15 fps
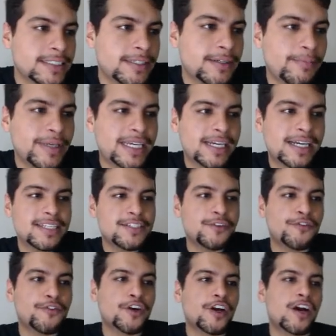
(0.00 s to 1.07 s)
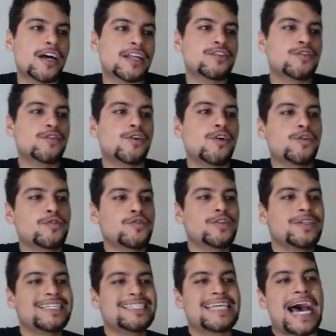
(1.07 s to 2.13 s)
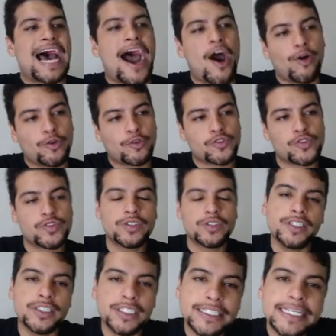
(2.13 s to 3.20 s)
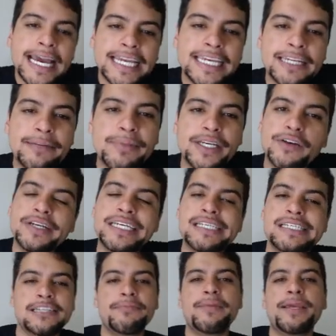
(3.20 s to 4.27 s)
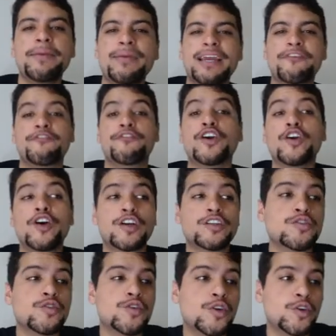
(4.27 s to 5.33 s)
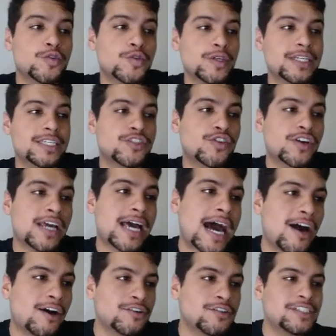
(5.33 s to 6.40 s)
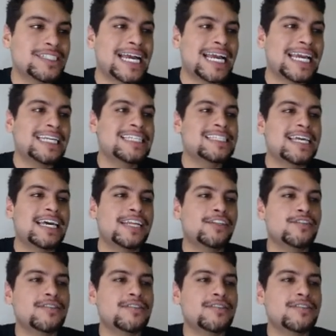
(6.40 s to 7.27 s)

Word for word: because you forgot to go to his house. Good, that can be a reason. Maybe I forgot to go to his house. Jaini said, You